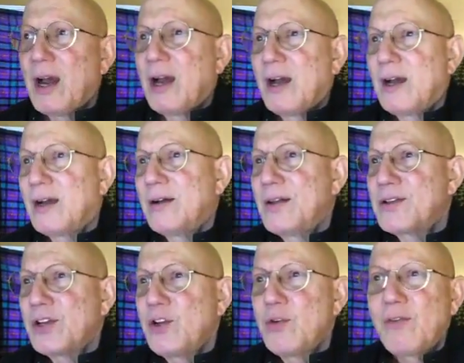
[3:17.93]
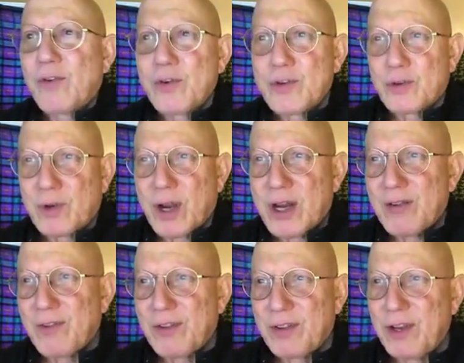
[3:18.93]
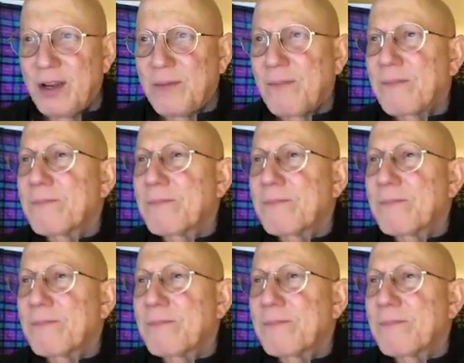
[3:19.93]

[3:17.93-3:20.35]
It's a universal kind of a thing.